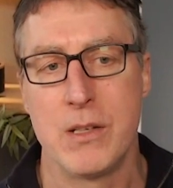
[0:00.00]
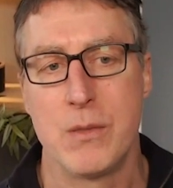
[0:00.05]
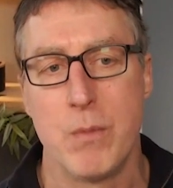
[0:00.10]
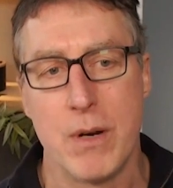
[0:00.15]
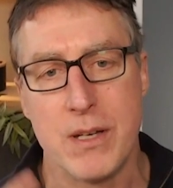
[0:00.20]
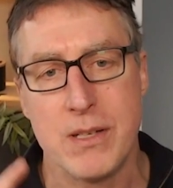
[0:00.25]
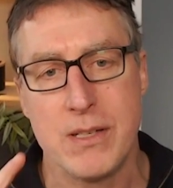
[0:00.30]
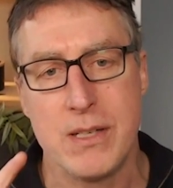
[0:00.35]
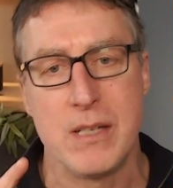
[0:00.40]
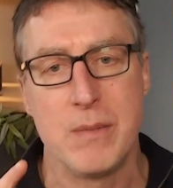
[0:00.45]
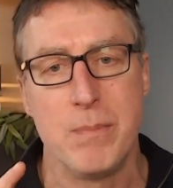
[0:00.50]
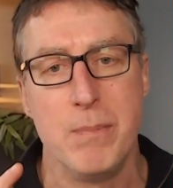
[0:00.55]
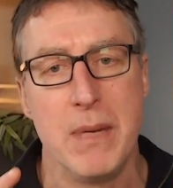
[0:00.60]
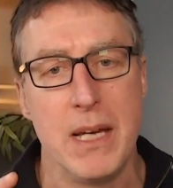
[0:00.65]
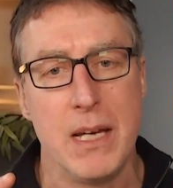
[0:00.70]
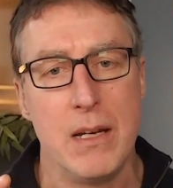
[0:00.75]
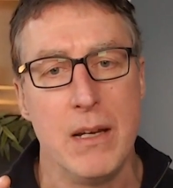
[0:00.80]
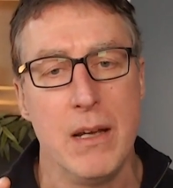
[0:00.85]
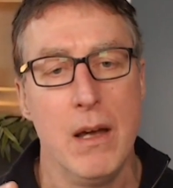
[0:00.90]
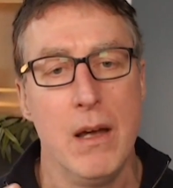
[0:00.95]
What does this
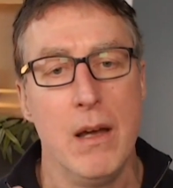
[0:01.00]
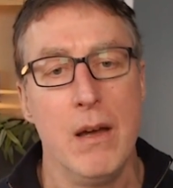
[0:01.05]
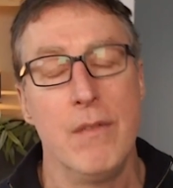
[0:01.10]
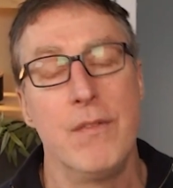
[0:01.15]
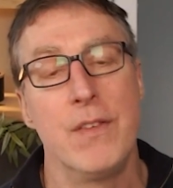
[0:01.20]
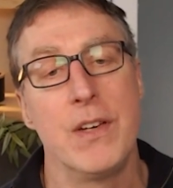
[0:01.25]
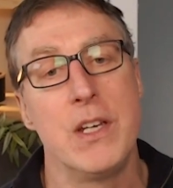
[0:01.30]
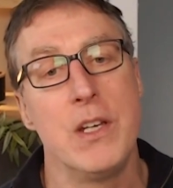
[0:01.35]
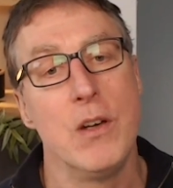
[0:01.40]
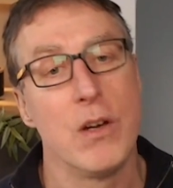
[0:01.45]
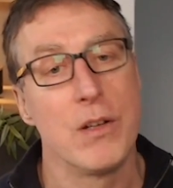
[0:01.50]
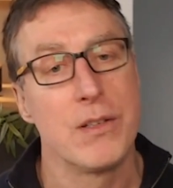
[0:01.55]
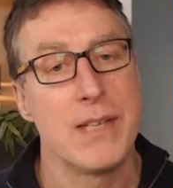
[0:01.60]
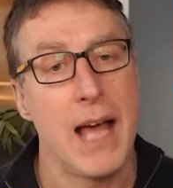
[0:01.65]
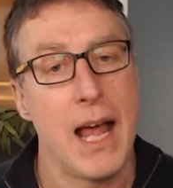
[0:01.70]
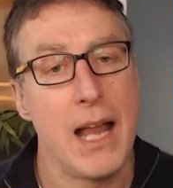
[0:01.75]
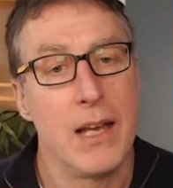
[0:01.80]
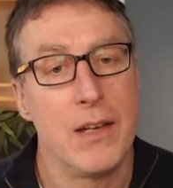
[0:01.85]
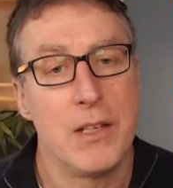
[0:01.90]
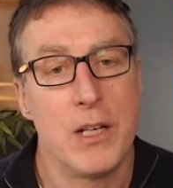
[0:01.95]
mean for your
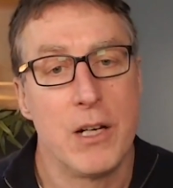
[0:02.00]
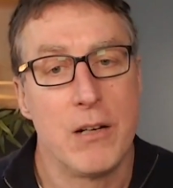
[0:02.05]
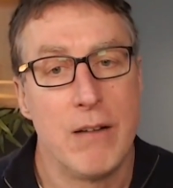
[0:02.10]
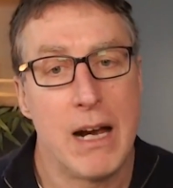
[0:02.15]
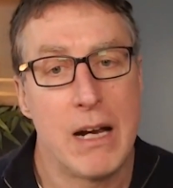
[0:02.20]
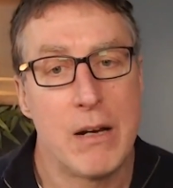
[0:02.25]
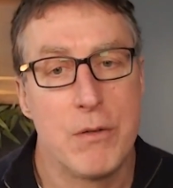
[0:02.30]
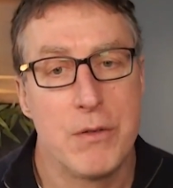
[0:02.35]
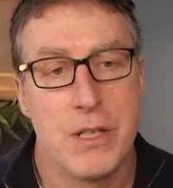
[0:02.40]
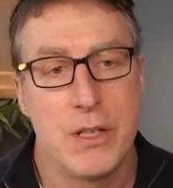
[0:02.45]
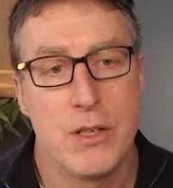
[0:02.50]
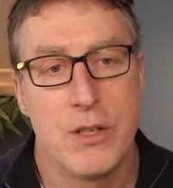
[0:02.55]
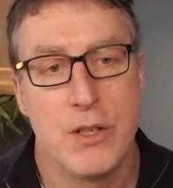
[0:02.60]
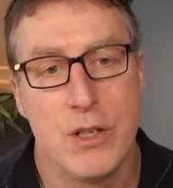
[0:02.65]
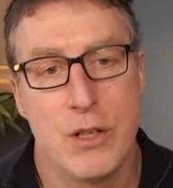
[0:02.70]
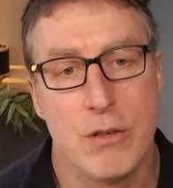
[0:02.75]
talent, your acquisition, your